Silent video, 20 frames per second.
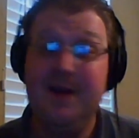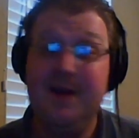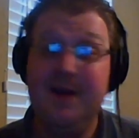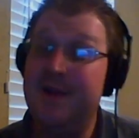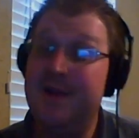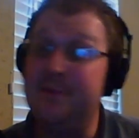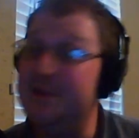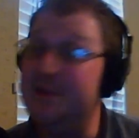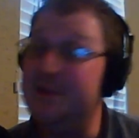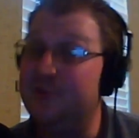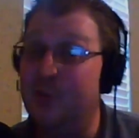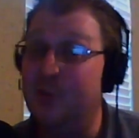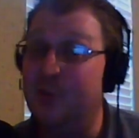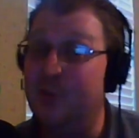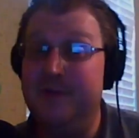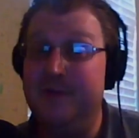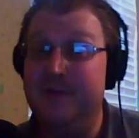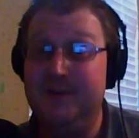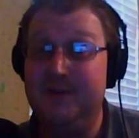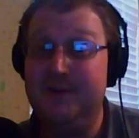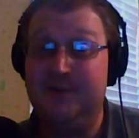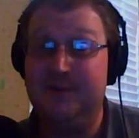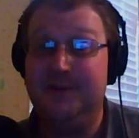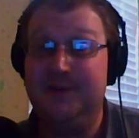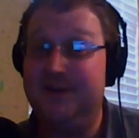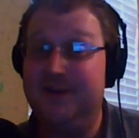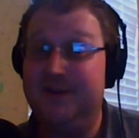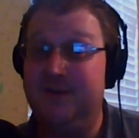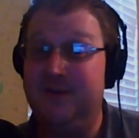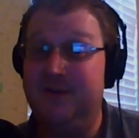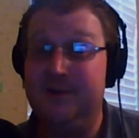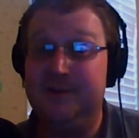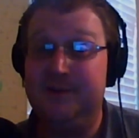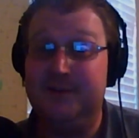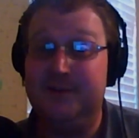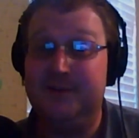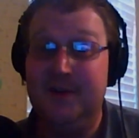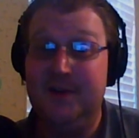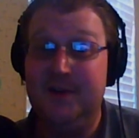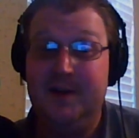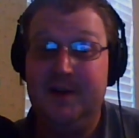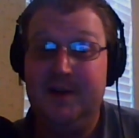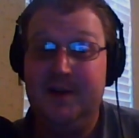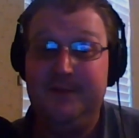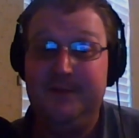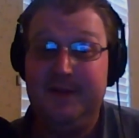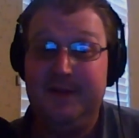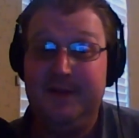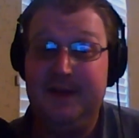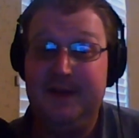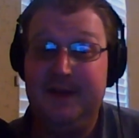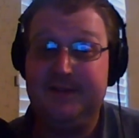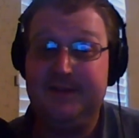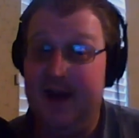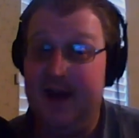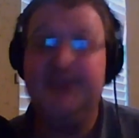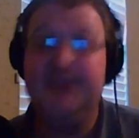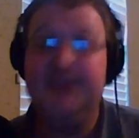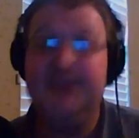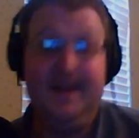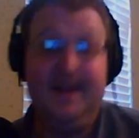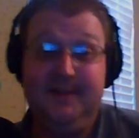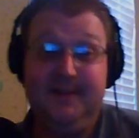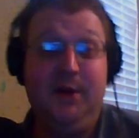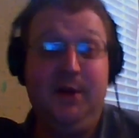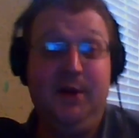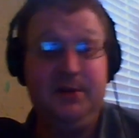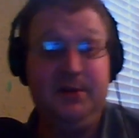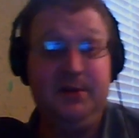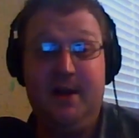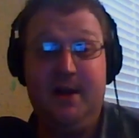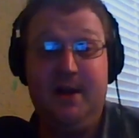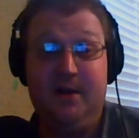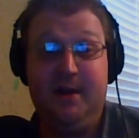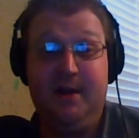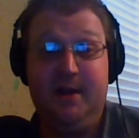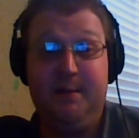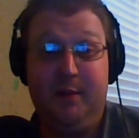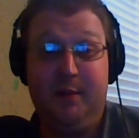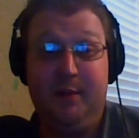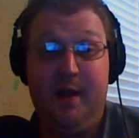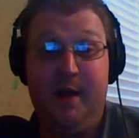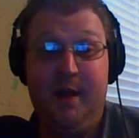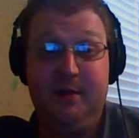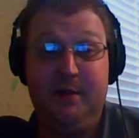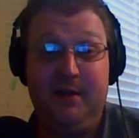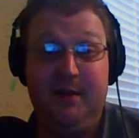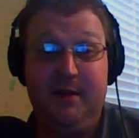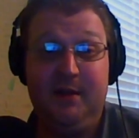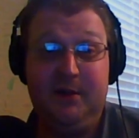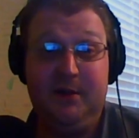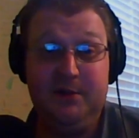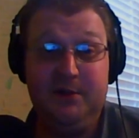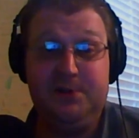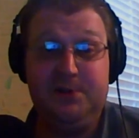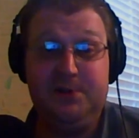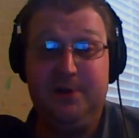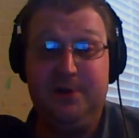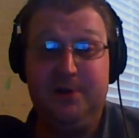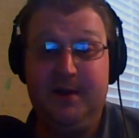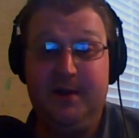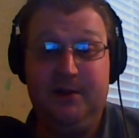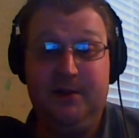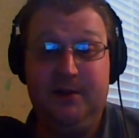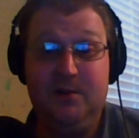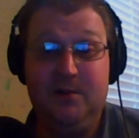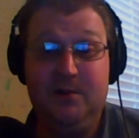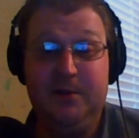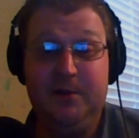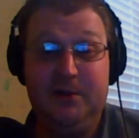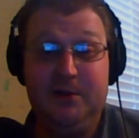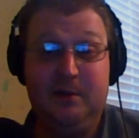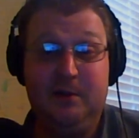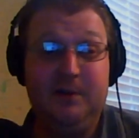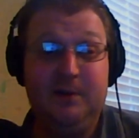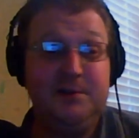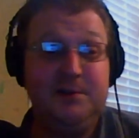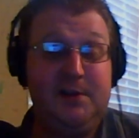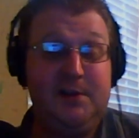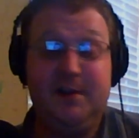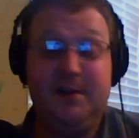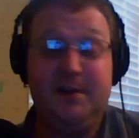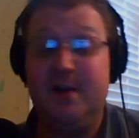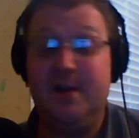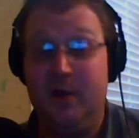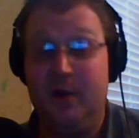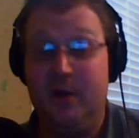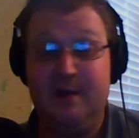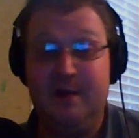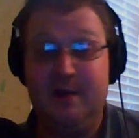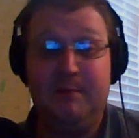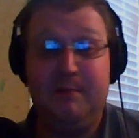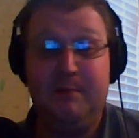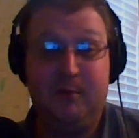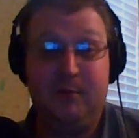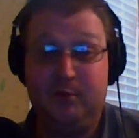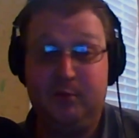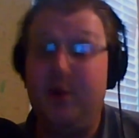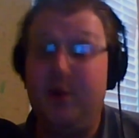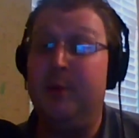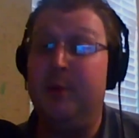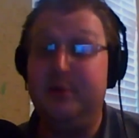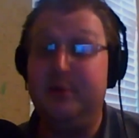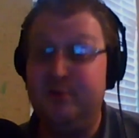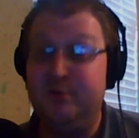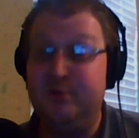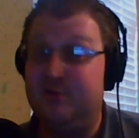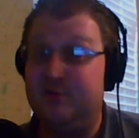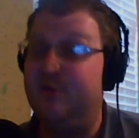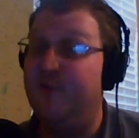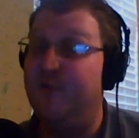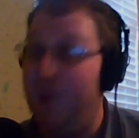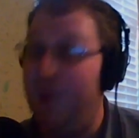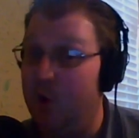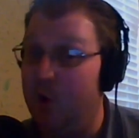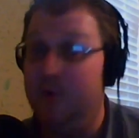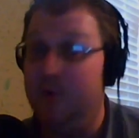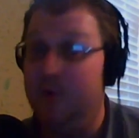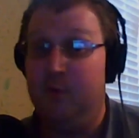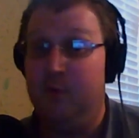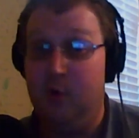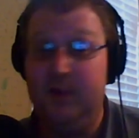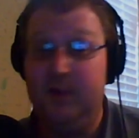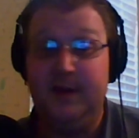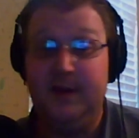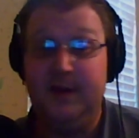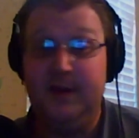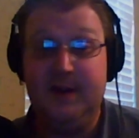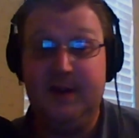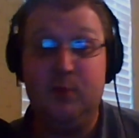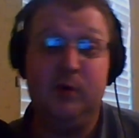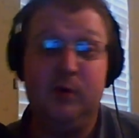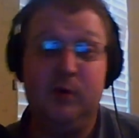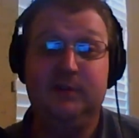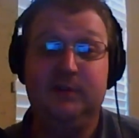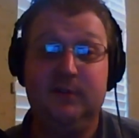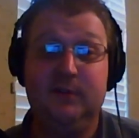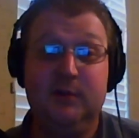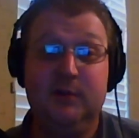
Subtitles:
That means one of his receivers has gotten that touchdown and probably a good chunk of that 200 yardage, and that running back was probably used far more than he was.